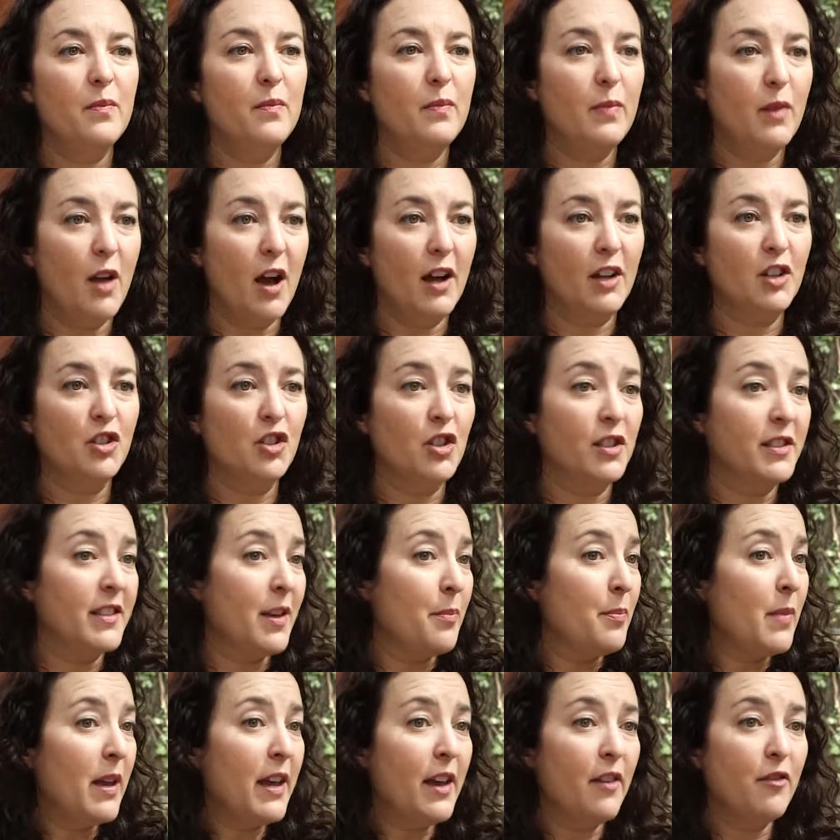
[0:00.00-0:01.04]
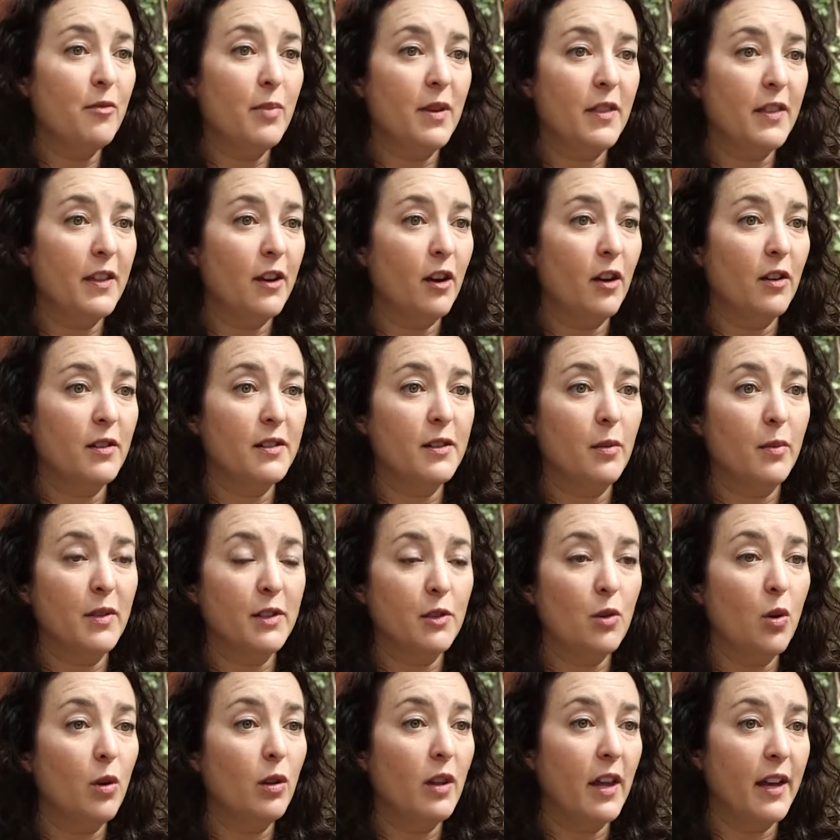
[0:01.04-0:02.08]
blockages that may have been there someone's
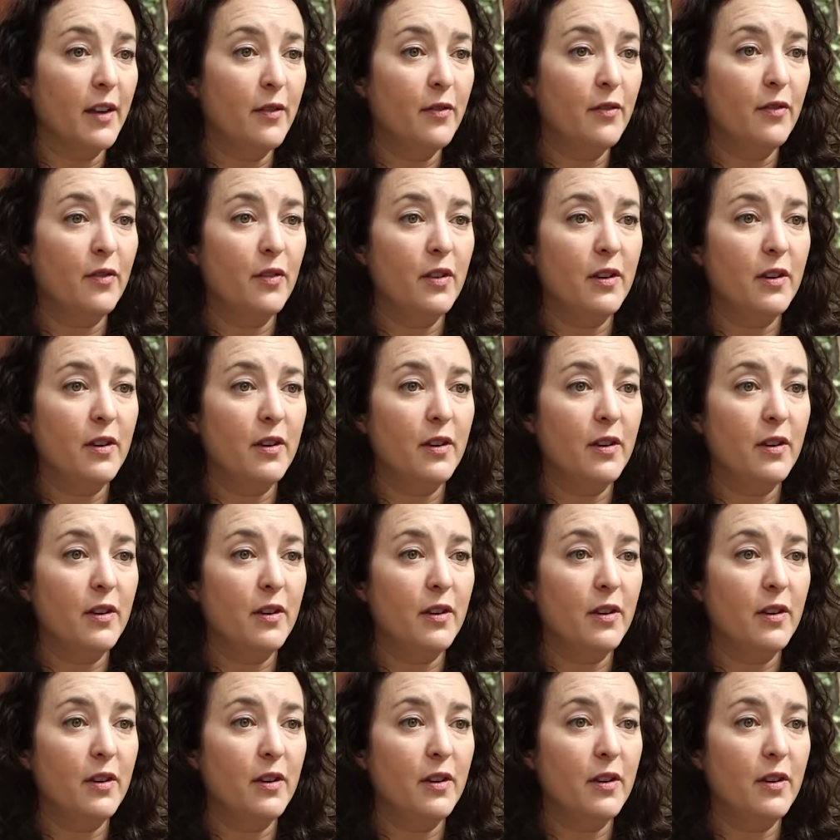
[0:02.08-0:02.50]
whole life.